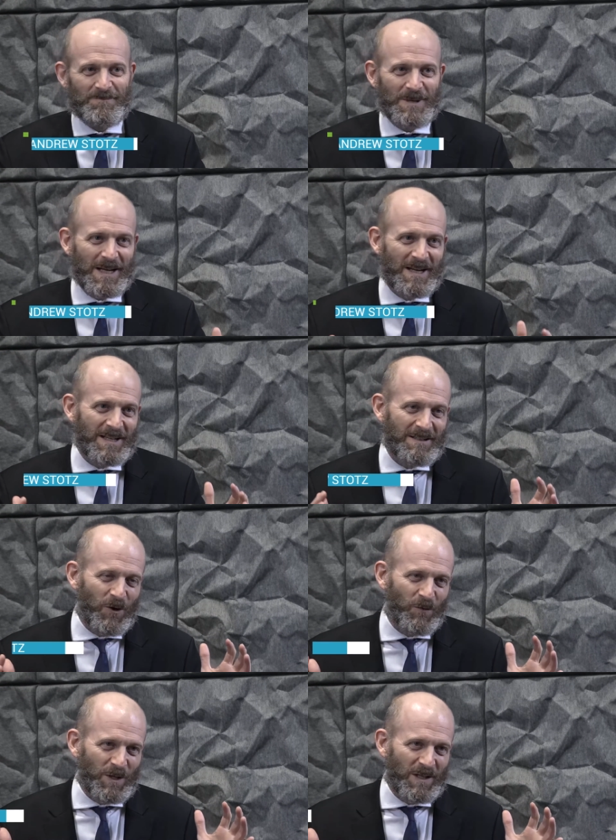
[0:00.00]
but I,
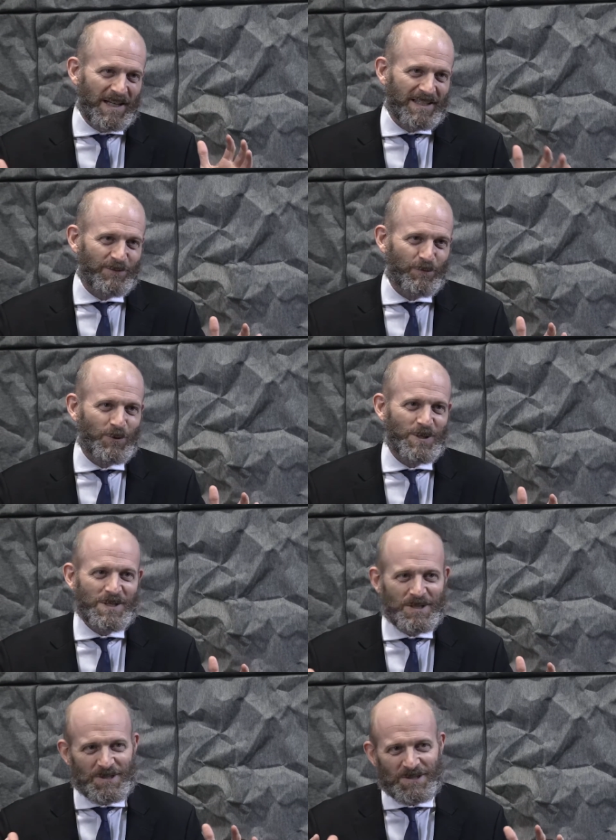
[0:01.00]
over the last four
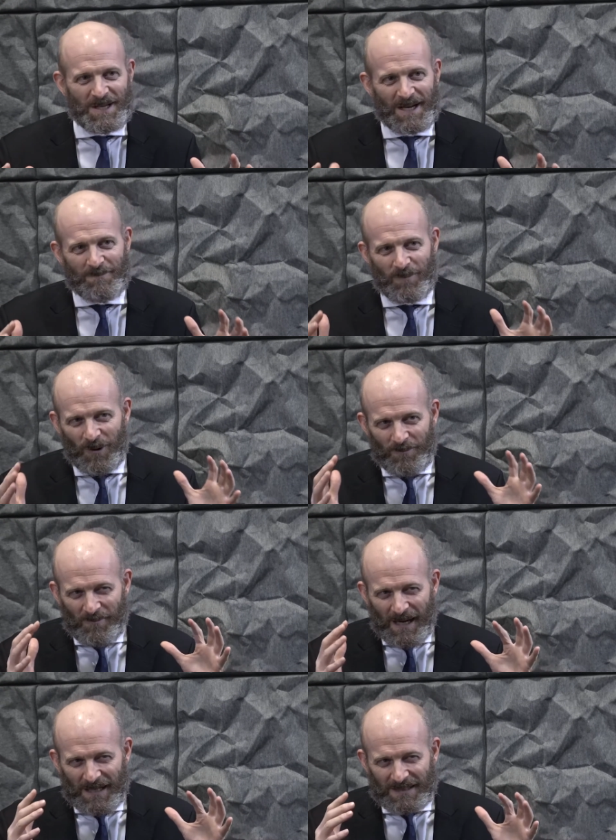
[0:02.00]
years, I brought
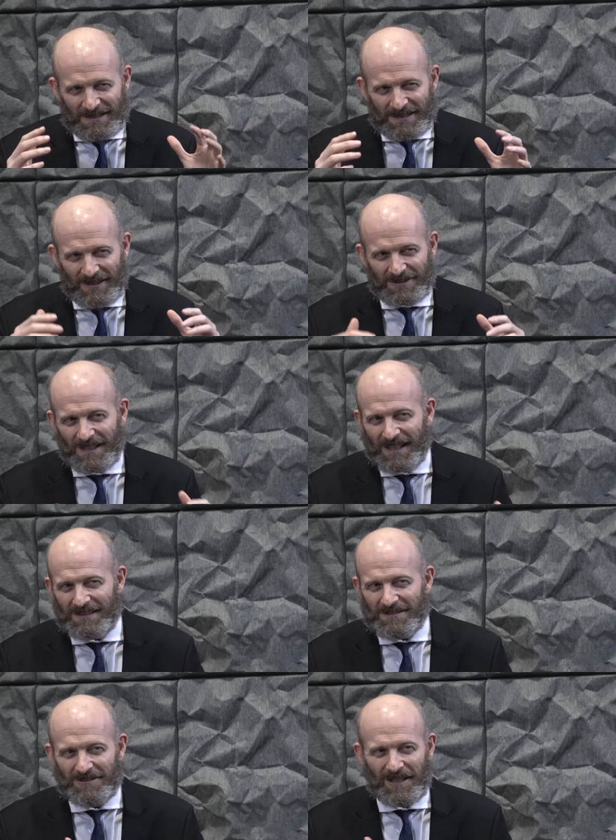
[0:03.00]
my sell
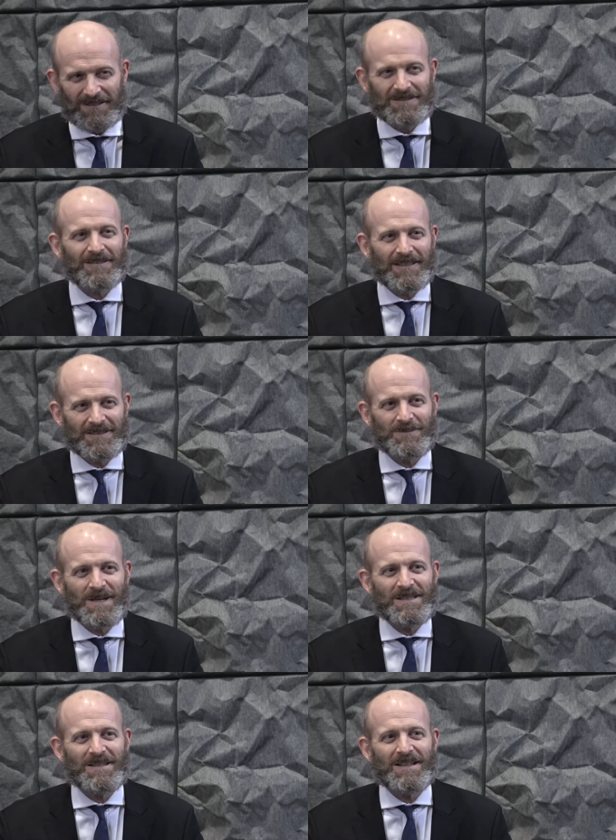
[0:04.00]
side stock selection
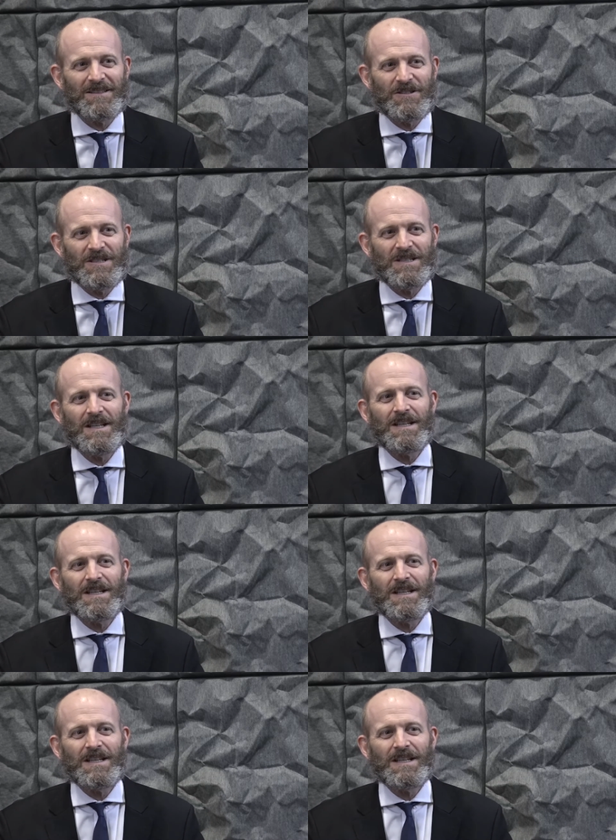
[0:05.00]
methodology